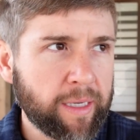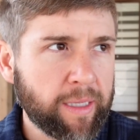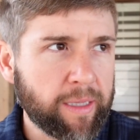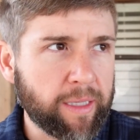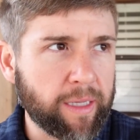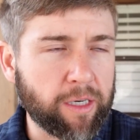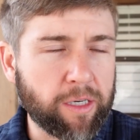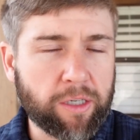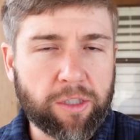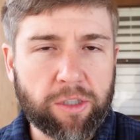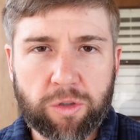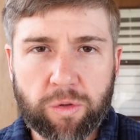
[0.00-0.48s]
they
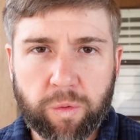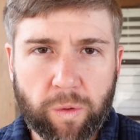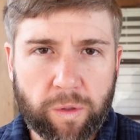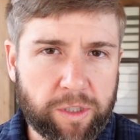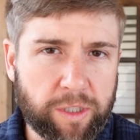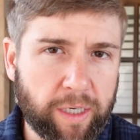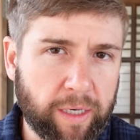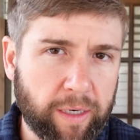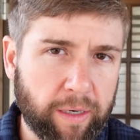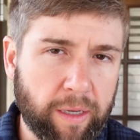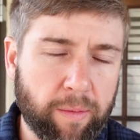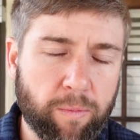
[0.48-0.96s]
couldn't switch
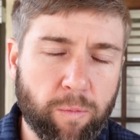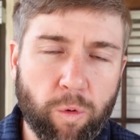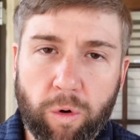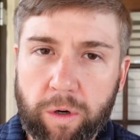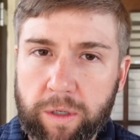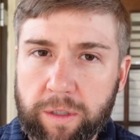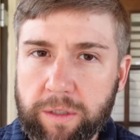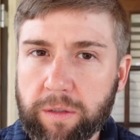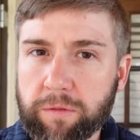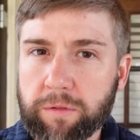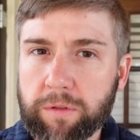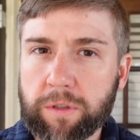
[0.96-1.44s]
out anymore
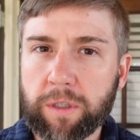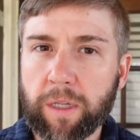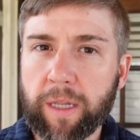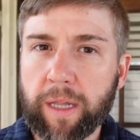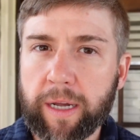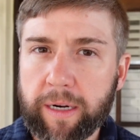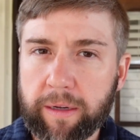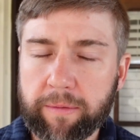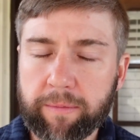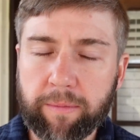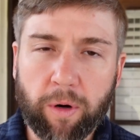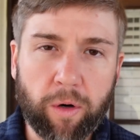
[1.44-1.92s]
because there was a
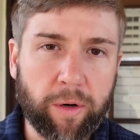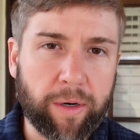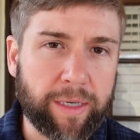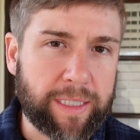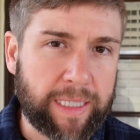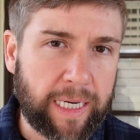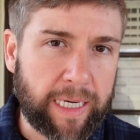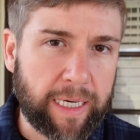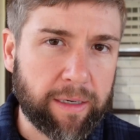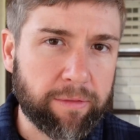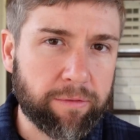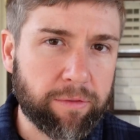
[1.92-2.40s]
lot of them already
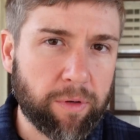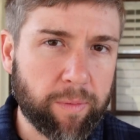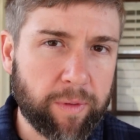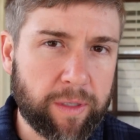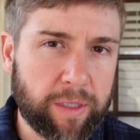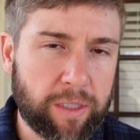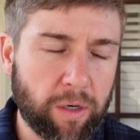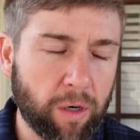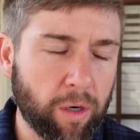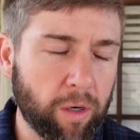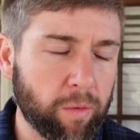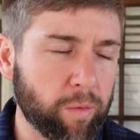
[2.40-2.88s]
taken from
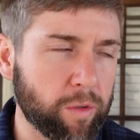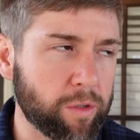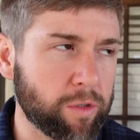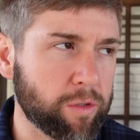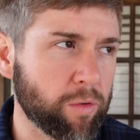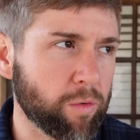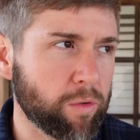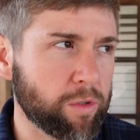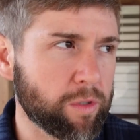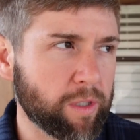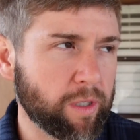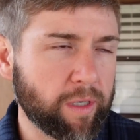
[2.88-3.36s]
these hardware
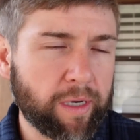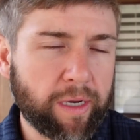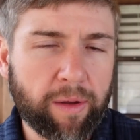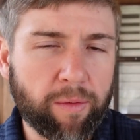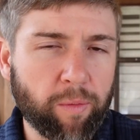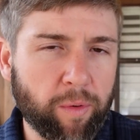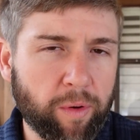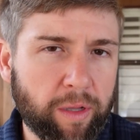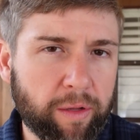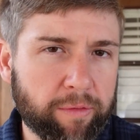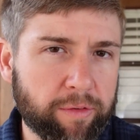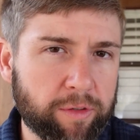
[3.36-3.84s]
stores. Again,
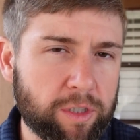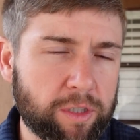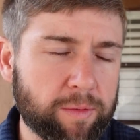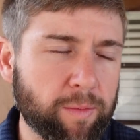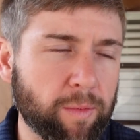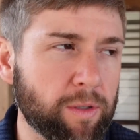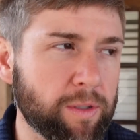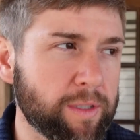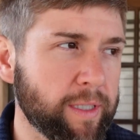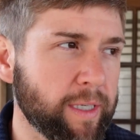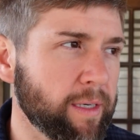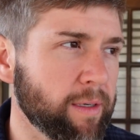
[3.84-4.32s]
we live in a
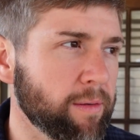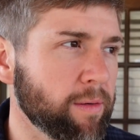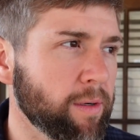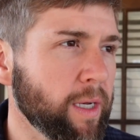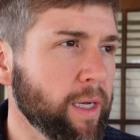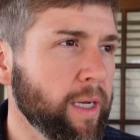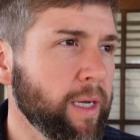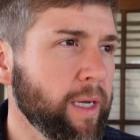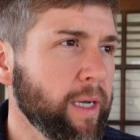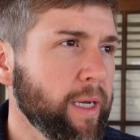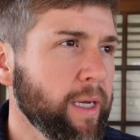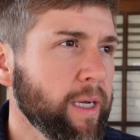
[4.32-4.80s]
small town.
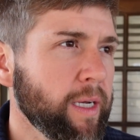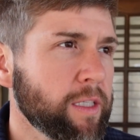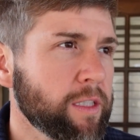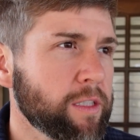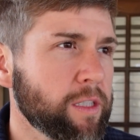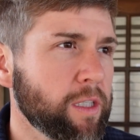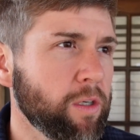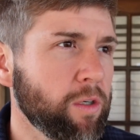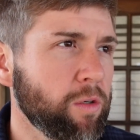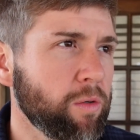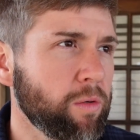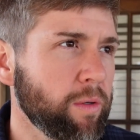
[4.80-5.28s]

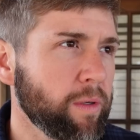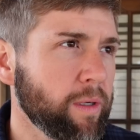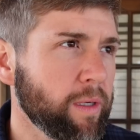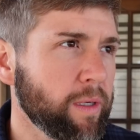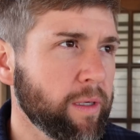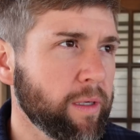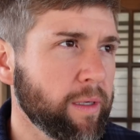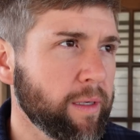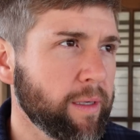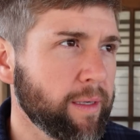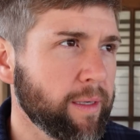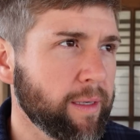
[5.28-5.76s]
So
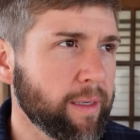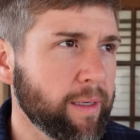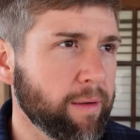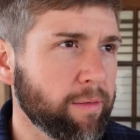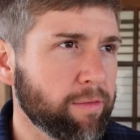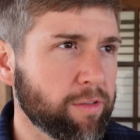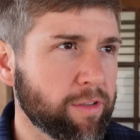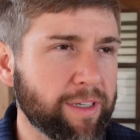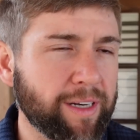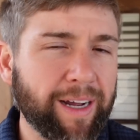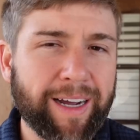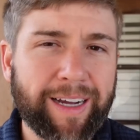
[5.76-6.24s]
it
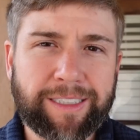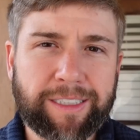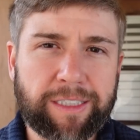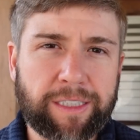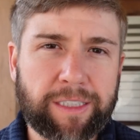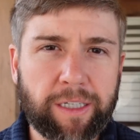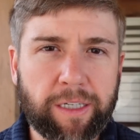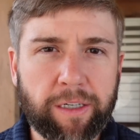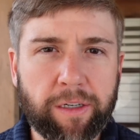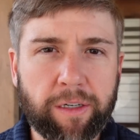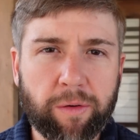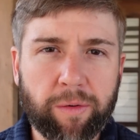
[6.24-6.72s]
was nice to
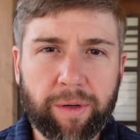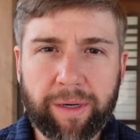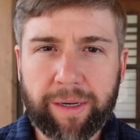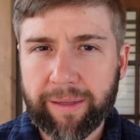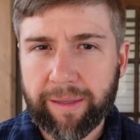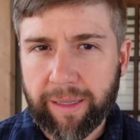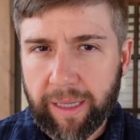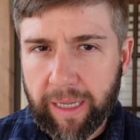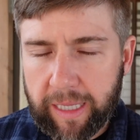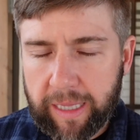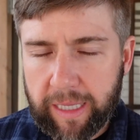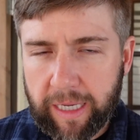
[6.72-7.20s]
say, you know
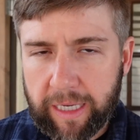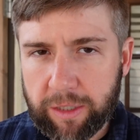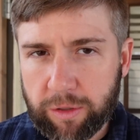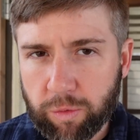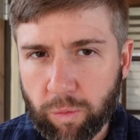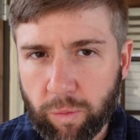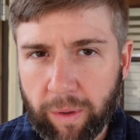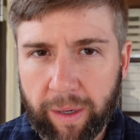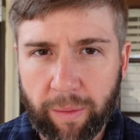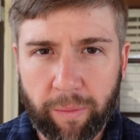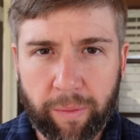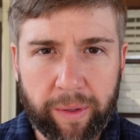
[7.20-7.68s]
what, that's
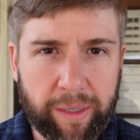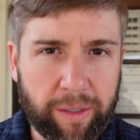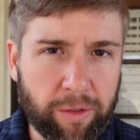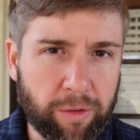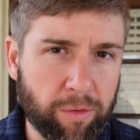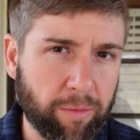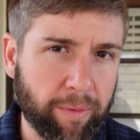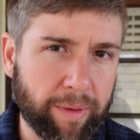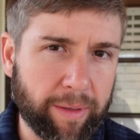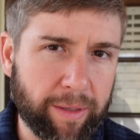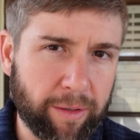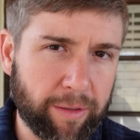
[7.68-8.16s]
why we do
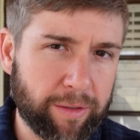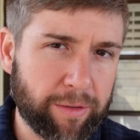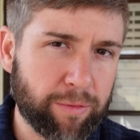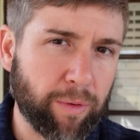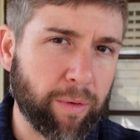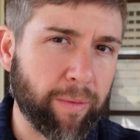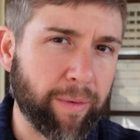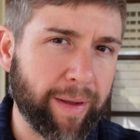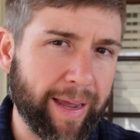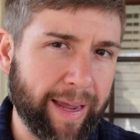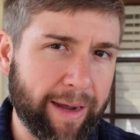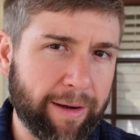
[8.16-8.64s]
what we do. That's why
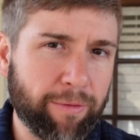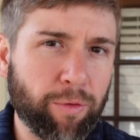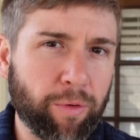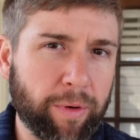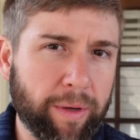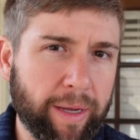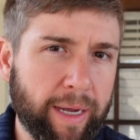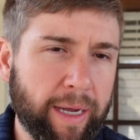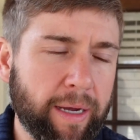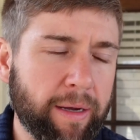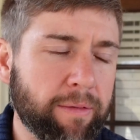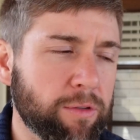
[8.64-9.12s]
we have what
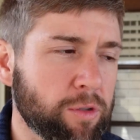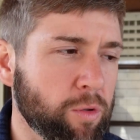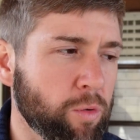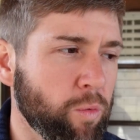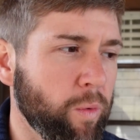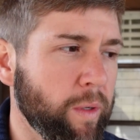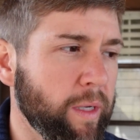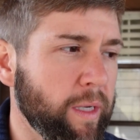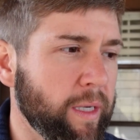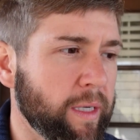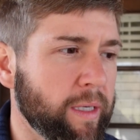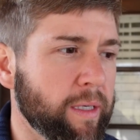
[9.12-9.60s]
we have, so
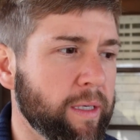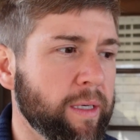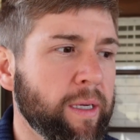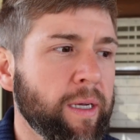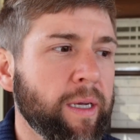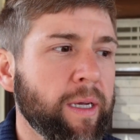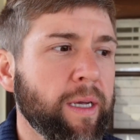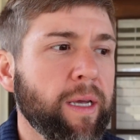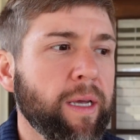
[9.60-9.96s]
we can